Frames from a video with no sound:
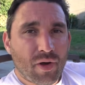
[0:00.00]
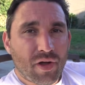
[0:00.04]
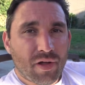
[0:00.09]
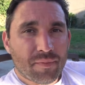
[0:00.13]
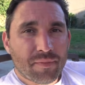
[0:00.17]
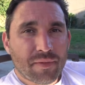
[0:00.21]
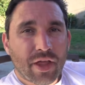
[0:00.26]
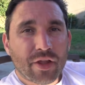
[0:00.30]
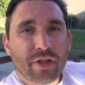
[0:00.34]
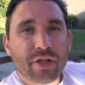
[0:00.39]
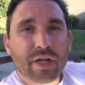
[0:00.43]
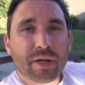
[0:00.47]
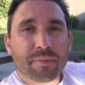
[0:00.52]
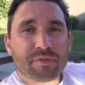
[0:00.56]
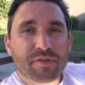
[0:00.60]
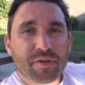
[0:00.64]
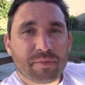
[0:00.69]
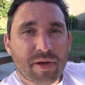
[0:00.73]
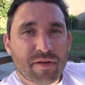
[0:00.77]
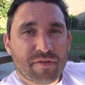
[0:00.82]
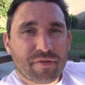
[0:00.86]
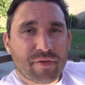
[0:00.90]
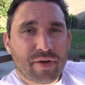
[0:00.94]
Well, I look up
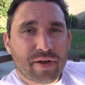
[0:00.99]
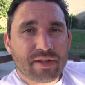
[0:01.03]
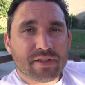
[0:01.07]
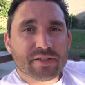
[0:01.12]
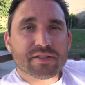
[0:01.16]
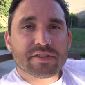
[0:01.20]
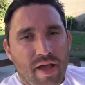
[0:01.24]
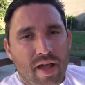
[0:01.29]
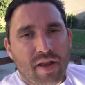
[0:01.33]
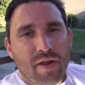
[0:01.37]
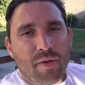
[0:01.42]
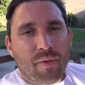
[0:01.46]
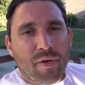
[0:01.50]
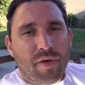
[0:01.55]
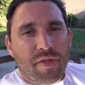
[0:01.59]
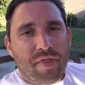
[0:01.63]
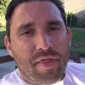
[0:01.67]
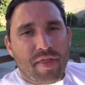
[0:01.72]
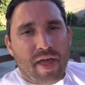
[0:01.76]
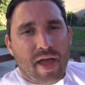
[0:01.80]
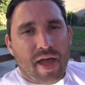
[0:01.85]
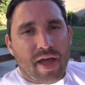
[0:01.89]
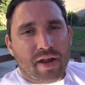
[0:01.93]
to my friends.
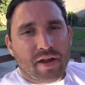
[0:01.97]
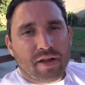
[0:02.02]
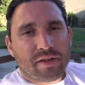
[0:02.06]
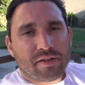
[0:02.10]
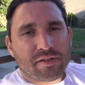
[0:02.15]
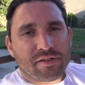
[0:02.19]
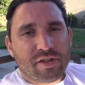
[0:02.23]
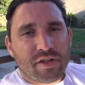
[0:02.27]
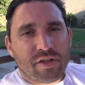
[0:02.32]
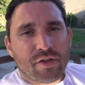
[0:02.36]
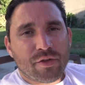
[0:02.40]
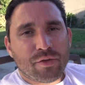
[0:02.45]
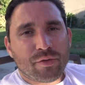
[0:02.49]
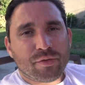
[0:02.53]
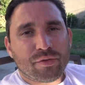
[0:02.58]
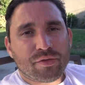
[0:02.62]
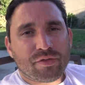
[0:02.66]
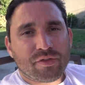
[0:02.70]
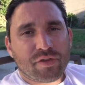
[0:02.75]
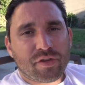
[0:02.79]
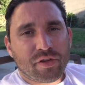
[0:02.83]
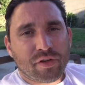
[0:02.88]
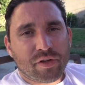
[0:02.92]
Anyone that
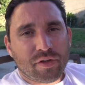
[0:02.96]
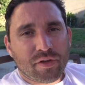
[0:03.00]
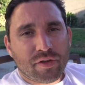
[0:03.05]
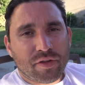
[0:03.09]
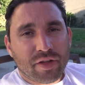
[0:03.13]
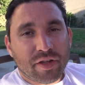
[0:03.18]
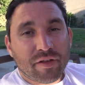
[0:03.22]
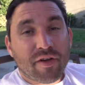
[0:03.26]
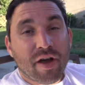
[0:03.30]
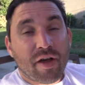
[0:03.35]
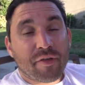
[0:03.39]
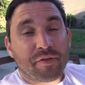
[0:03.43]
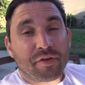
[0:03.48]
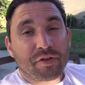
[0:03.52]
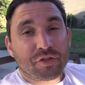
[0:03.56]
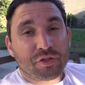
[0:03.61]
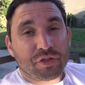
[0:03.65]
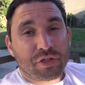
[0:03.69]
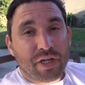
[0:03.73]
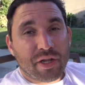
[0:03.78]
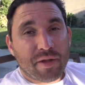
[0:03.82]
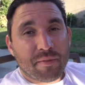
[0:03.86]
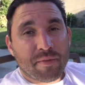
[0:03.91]
continues to live out their
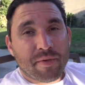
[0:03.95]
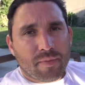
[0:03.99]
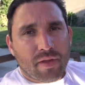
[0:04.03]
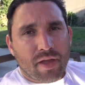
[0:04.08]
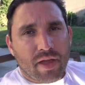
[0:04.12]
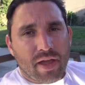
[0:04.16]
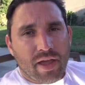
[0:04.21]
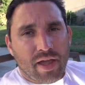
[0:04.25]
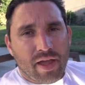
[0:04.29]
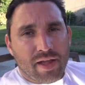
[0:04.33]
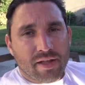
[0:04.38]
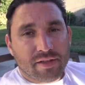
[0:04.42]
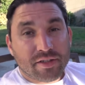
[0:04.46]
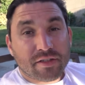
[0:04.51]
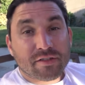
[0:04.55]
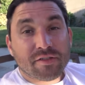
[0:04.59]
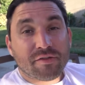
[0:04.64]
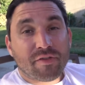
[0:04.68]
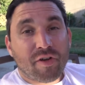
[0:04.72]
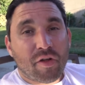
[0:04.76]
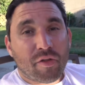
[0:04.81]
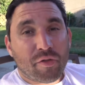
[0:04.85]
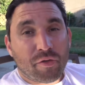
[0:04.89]
dream and
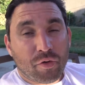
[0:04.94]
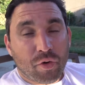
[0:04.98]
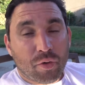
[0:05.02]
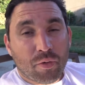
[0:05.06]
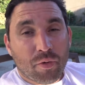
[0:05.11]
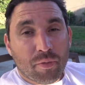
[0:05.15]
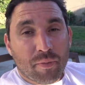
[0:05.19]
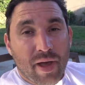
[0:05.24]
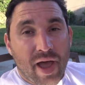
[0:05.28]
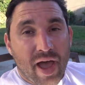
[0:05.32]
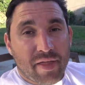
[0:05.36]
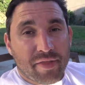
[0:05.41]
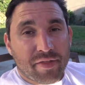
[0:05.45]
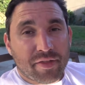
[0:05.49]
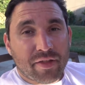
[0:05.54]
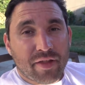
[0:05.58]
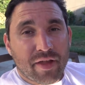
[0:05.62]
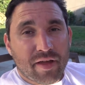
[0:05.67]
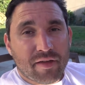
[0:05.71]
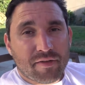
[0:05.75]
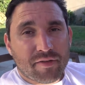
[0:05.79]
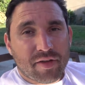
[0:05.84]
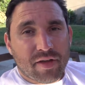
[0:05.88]
doesn't follow the normal path in
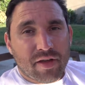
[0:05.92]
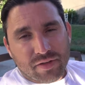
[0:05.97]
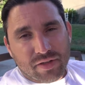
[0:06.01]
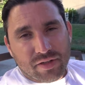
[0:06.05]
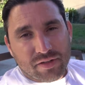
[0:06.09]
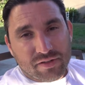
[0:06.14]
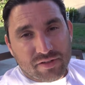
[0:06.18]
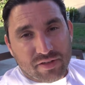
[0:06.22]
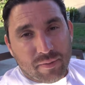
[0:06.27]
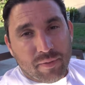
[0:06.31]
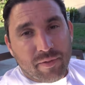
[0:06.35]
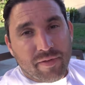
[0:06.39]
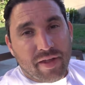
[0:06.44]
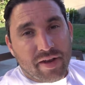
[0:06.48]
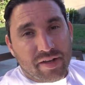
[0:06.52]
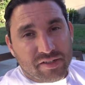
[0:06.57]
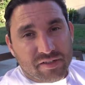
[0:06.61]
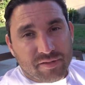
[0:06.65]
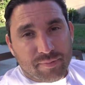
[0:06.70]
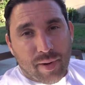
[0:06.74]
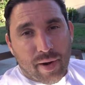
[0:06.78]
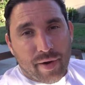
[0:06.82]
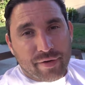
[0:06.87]
life is someone that
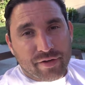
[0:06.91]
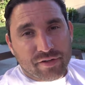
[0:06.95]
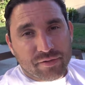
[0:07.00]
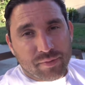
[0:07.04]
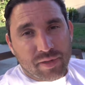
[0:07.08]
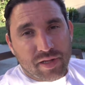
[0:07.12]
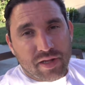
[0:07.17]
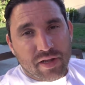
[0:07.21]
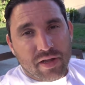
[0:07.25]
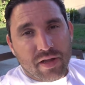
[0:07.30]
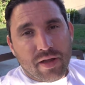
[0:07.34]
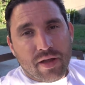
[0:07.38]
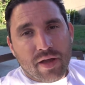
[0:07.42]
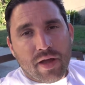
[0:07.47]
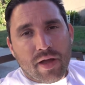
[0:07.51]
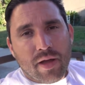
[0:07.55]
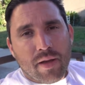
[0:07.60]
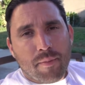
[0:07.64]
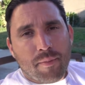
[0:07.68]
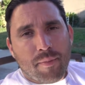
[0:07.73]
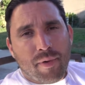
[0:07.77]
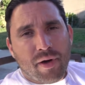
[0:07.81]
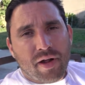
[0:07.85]
inspires me.
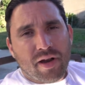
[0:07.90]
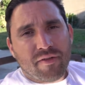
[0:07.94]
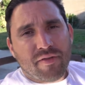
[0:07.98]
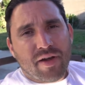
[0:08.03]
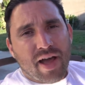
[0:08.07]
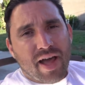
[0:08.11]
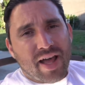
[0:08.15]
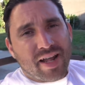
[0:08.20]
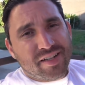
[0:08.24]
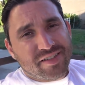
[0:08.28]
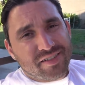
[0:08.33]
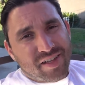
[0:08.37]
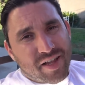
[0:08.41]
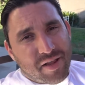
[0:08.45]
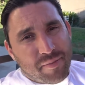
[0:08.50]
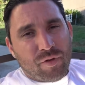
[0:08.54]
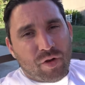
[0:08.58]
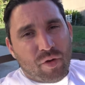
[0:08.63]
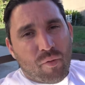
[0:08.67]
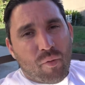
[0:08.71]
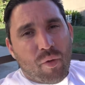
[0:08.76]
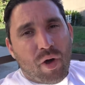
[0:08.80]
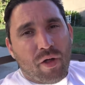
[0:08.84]
But if I had to say
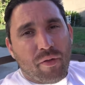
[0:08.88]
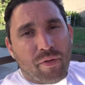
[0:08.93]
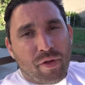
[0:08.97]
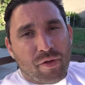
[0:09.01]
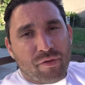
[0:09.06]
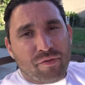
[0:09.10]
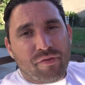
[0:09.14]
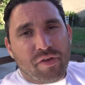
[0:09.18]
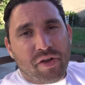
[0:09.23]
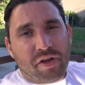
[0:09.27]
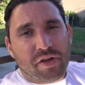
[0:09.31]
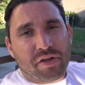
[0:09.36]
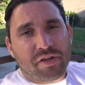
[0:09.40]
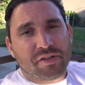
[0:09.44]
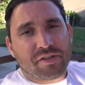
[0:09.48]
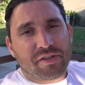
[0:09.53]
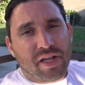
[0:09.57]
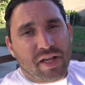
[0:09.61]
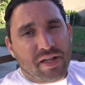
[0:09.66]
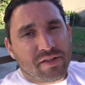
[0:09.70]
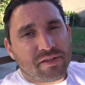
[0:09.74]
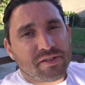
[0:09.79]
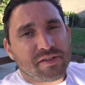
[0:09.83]
well-known
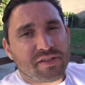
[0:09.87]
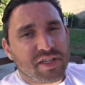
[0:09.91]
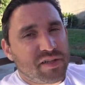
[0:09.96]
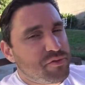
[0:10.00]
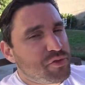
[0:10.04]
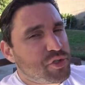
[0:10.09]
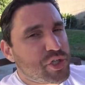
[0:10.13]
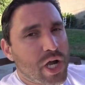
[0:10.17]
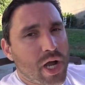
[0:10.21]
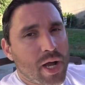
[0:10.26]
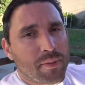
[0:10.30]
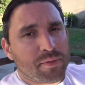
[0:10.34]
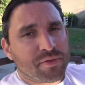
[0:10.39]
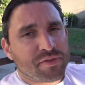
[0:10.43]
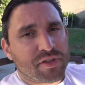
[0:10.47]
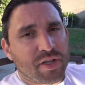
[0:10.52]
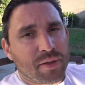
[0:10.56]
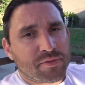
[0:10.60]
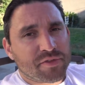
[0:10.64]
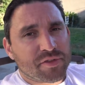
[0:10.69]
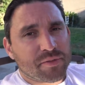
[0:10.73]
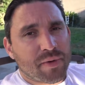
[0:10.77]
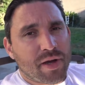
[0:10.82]
figures, then Steve Jobs
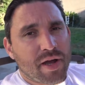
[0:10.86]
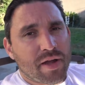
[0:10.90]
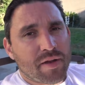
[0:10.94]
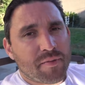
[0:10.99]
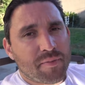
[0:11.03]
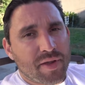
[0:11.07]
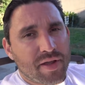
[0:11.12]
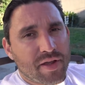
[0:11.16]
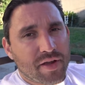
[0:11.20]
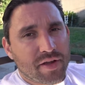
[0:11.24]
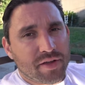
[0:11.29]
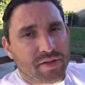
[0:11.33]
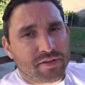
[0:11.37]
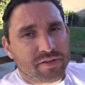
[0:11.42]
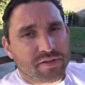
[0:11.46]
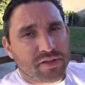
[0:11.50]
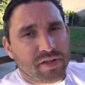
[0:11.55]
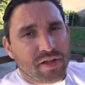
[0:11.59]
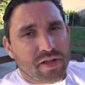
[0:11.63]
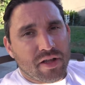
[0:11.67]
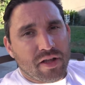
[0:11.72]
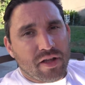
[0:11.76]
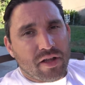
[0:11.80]
comes to mind
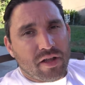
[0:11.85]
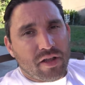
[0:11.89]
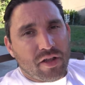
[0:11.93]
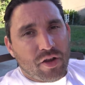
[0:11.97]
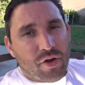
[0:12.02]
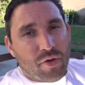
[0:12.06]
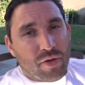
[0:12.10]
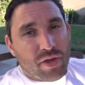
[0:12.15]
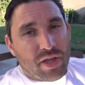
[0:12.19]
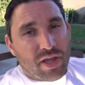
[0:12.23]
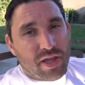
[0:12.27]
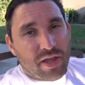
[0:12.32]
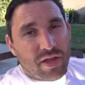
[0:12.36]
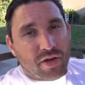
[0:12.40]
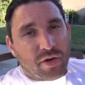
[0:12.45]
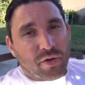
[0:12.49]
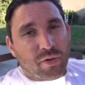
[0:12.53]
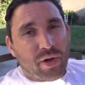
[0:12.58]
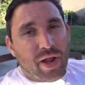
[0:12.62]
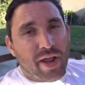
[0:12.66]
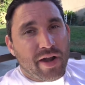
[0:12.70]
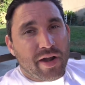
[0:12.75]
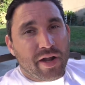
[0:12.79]
because, you know, he
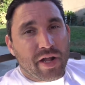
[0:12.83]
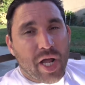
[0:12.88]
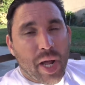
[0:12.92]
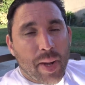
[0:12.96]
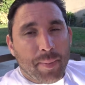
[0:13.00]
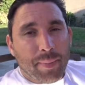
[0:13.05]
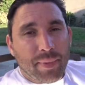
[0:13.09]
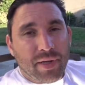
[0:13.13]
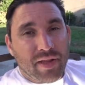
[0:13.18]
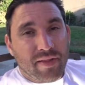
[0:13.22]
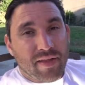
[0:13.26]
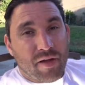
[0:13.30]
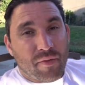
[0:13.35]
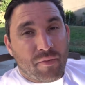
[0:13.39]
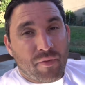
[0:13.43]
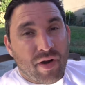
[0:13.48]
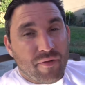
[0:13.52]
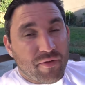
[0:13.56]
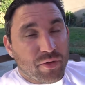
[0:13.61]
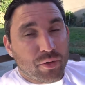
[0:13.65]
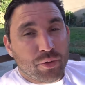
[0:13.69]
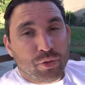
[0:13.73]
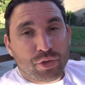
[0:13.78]
created a company that
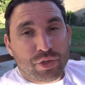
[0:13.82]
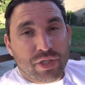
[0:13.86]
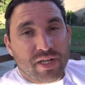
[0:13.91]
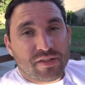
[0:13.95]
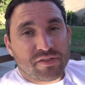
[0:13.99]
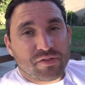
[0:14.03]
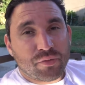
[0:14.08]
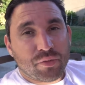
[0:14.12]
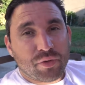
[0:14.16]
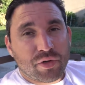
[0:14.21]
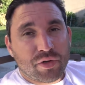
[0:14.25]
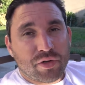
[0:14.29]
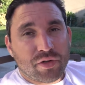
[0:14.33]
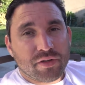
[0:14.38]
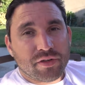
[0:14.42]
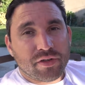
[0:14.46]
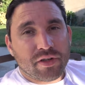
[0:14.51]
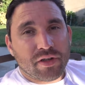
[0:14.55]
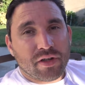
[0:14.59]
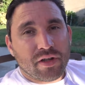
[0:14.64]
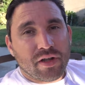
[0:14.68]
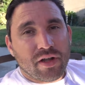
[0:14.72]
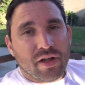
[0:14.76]
revolutionized the world.